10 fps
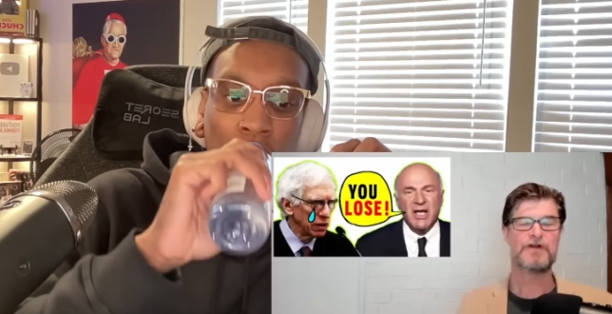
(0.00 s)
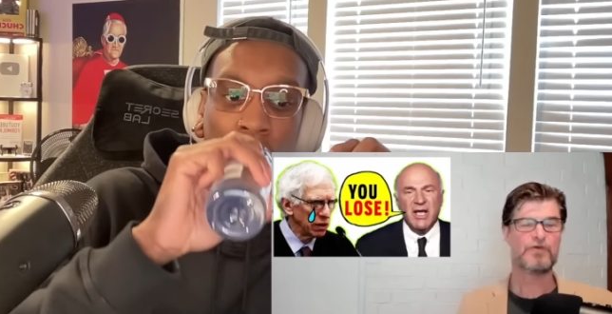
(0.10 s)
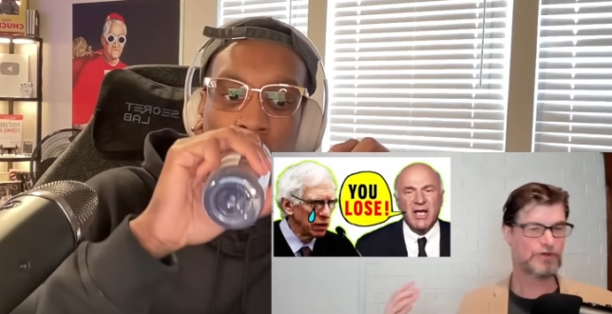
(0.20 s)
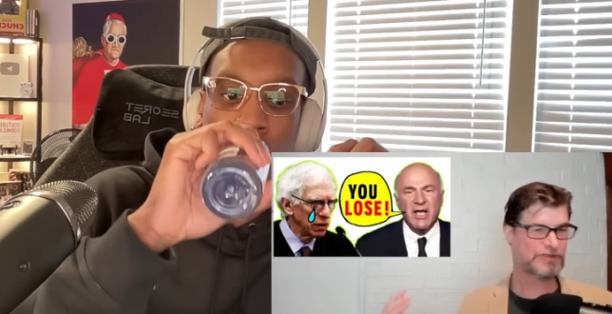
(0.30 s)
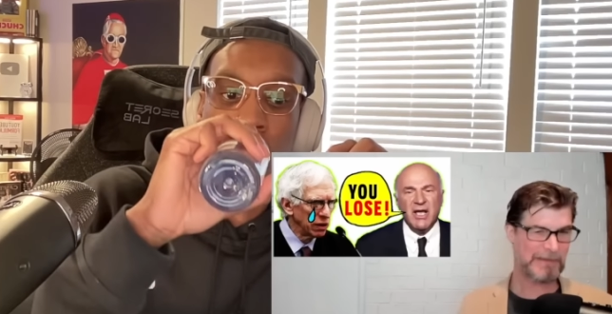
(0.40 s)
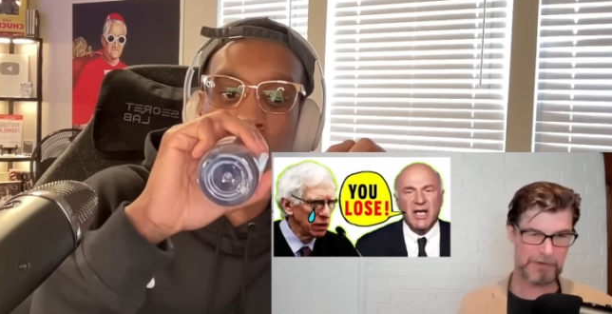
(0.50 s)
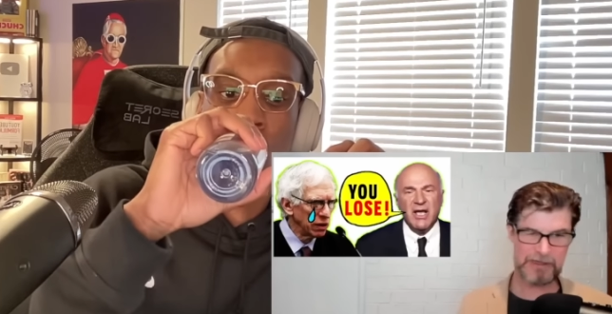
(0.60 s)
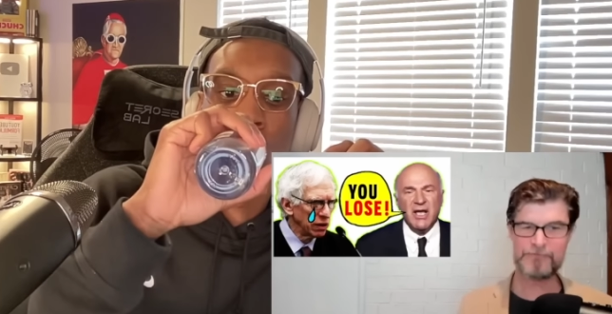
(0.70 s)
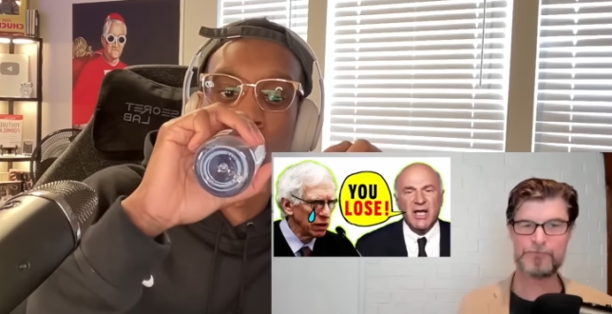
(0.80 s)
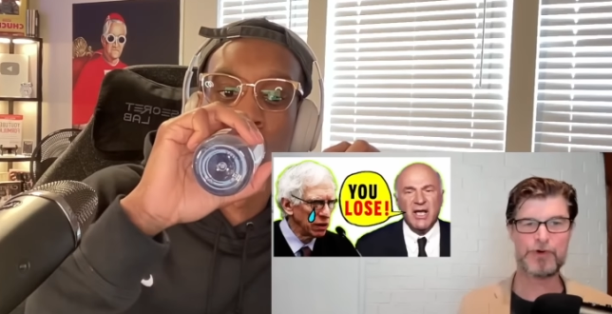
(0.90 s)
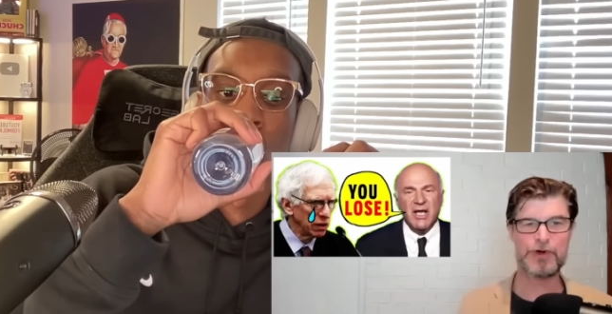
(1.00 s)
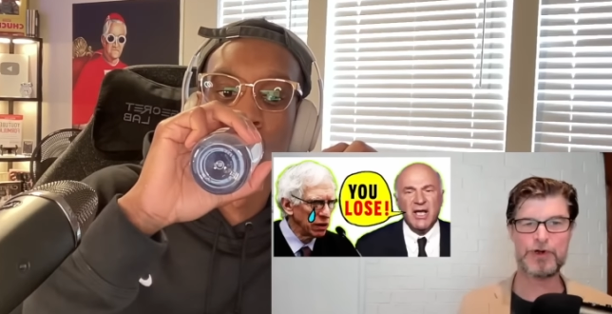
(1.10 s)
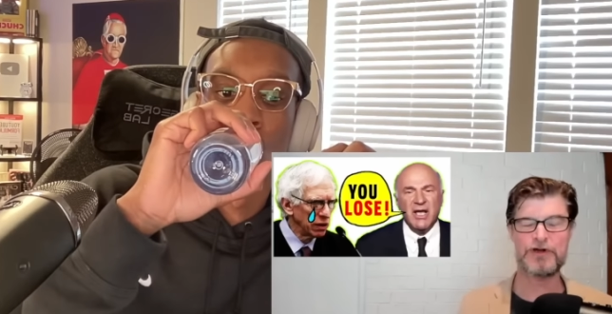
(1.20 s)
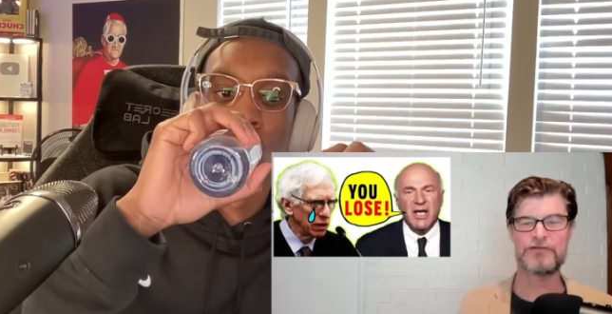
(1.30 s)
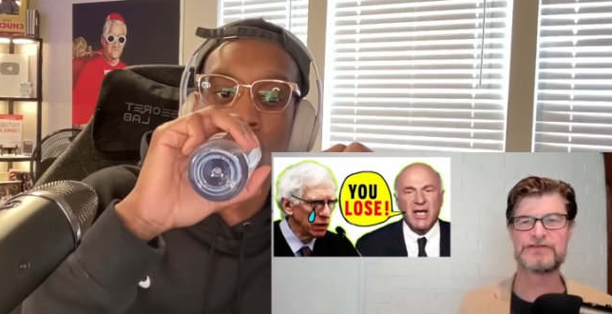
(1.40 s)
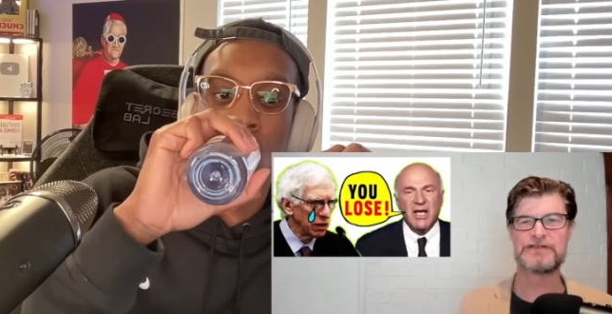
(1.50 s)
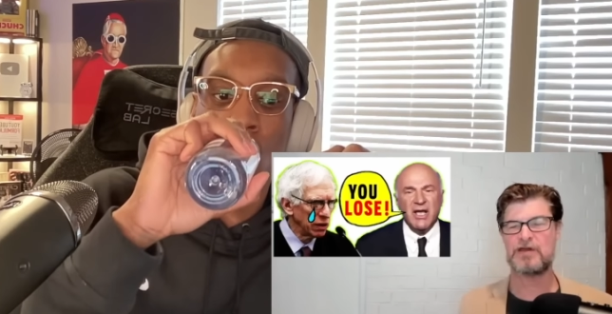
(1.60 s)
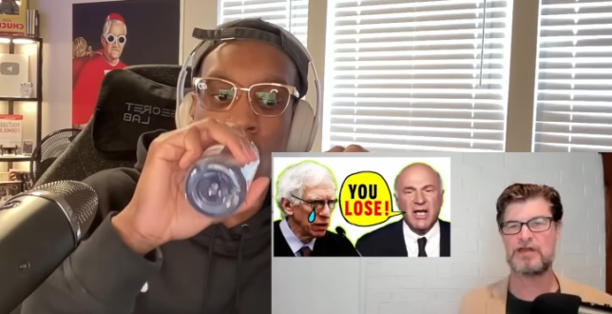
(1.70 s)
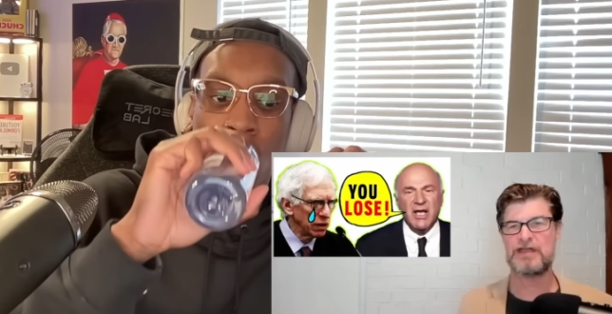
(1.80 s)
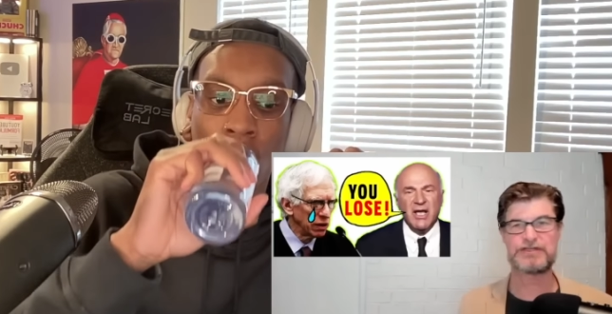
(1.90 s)
Speaker 1: which I believe proves
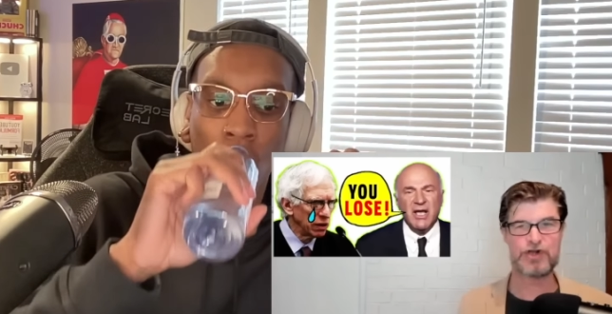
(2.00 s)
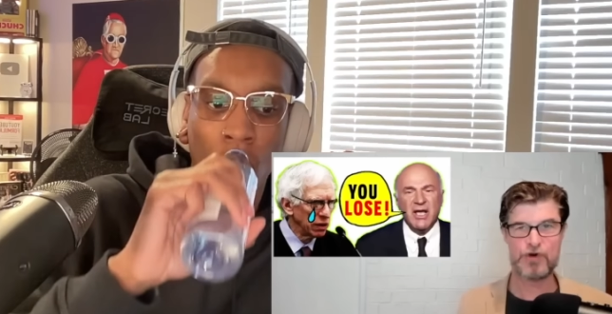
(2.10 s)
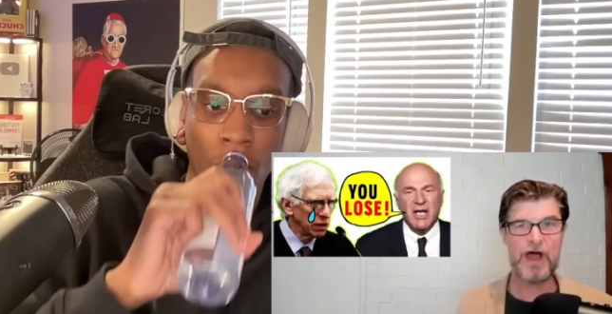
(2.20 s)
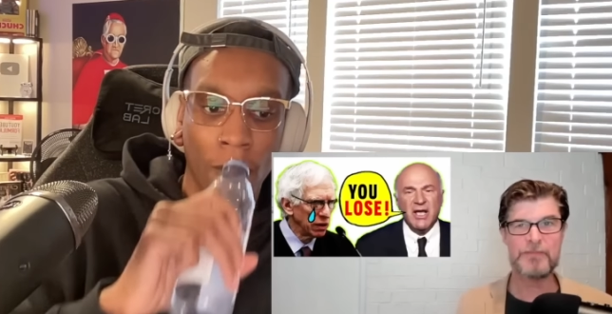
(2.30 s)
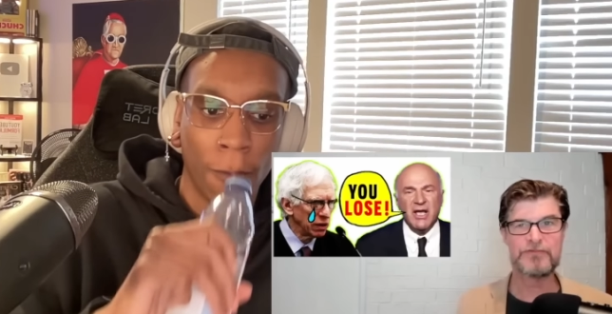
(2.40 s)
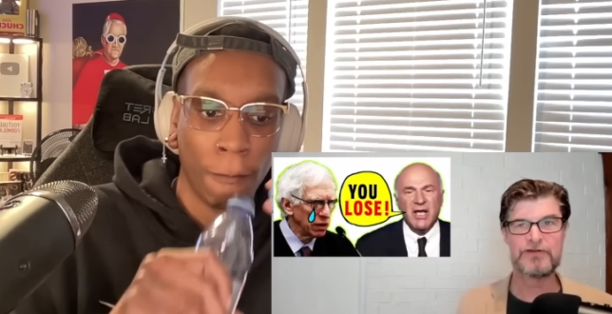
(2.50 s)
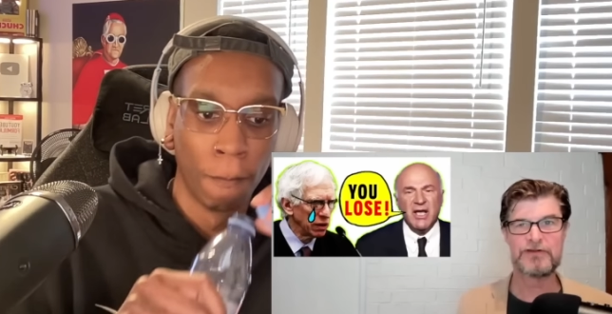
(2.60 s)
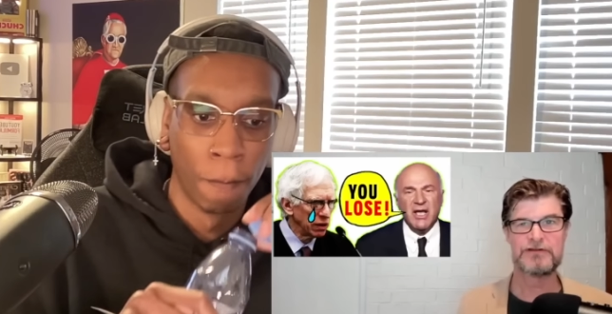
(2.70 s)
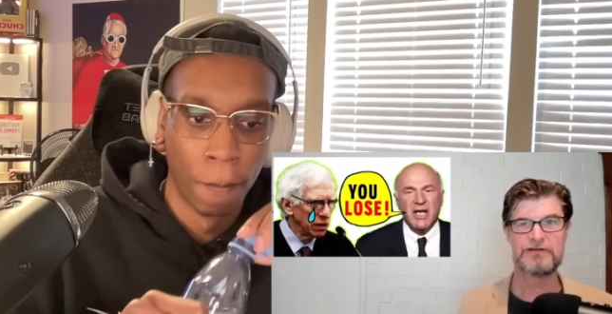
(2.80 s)
it's corrupt.